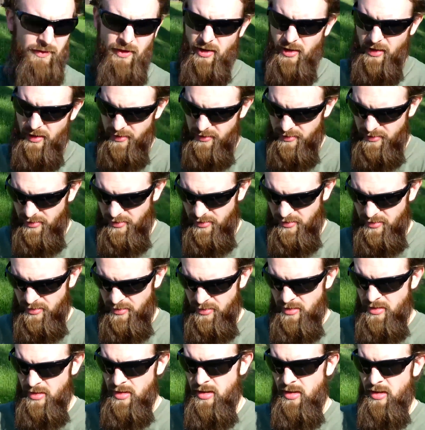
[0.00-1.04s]
to find
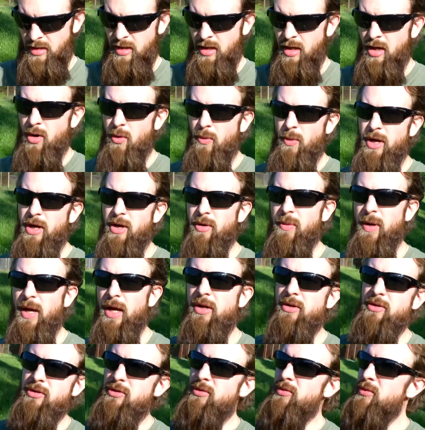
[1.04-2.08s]
a way
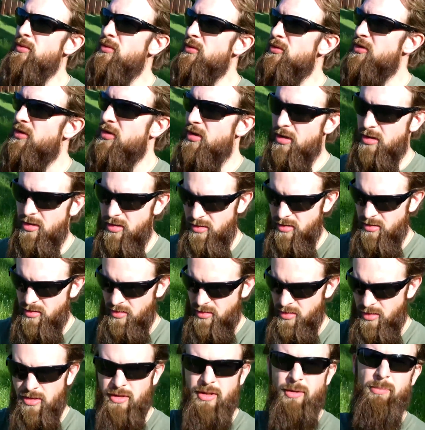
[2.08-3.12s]
around, use
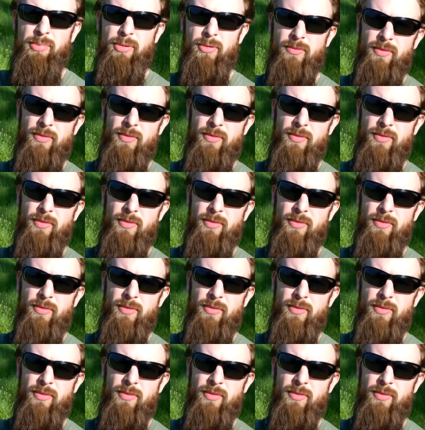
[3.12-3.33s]
the